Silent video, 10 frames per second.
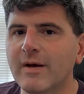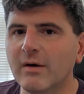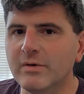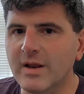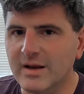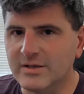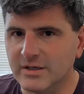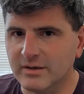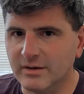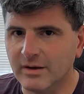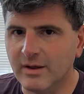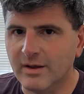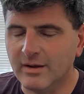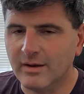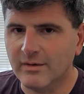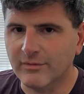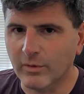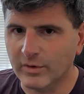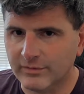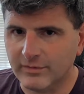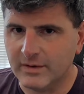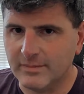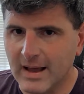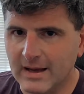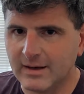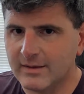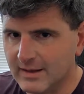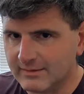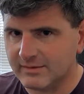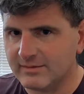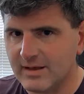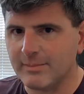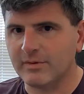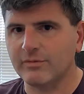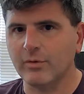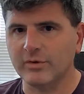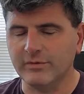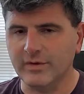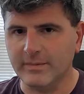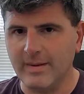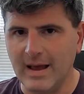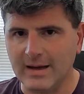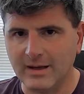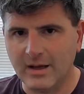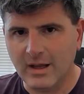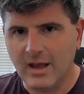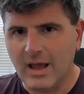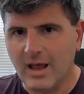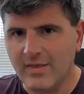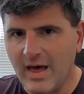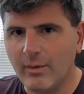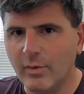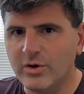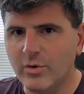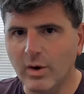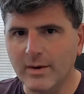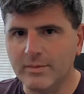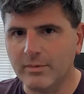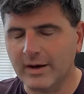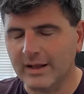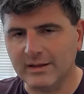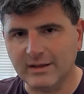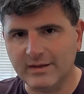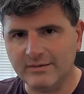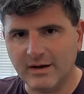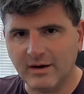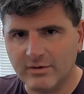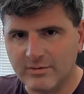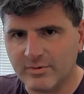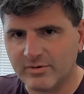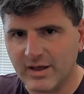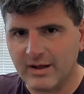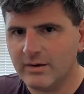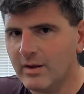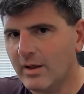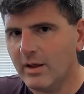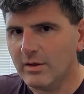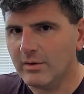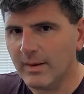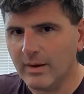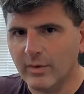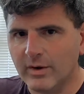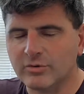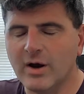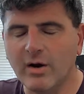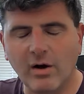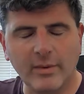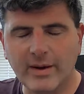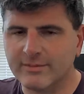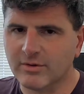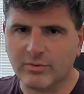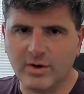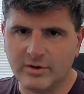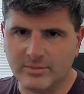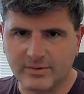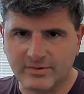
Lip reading: foundation force feedback. That's a separate force feedback. And that one you want to be running at least at 100%. You might want to try it all the way up to 300%.